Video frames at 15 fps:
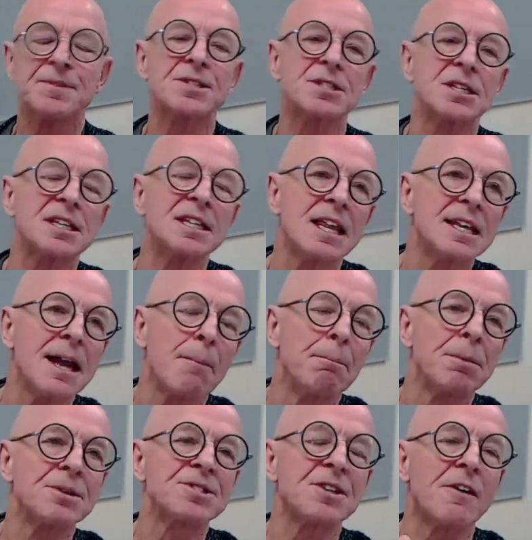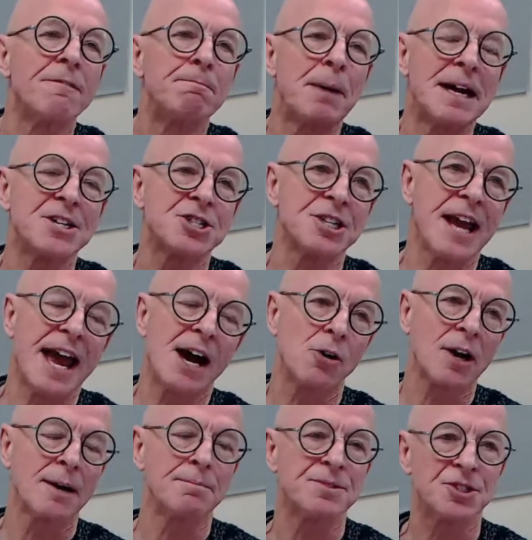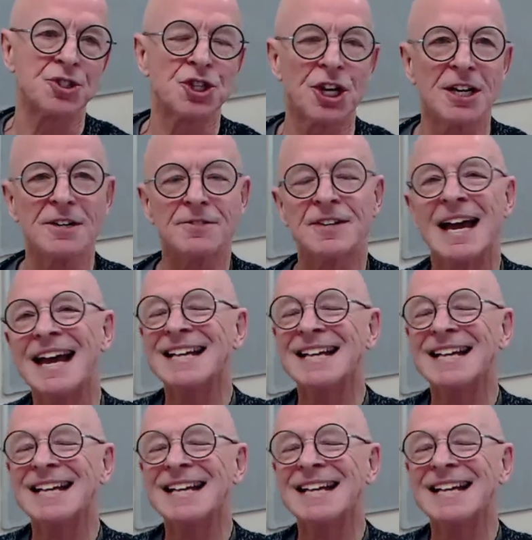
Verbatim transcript: to the numbers of patient outcomes achieved.